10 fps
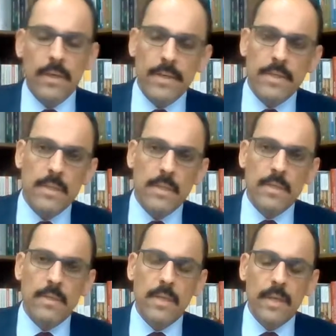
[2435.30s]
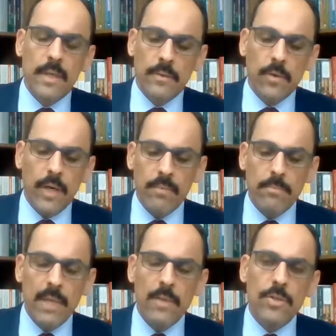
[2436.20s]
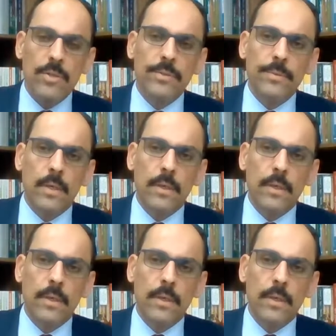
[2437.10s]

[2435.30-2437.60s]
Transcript: is that you have major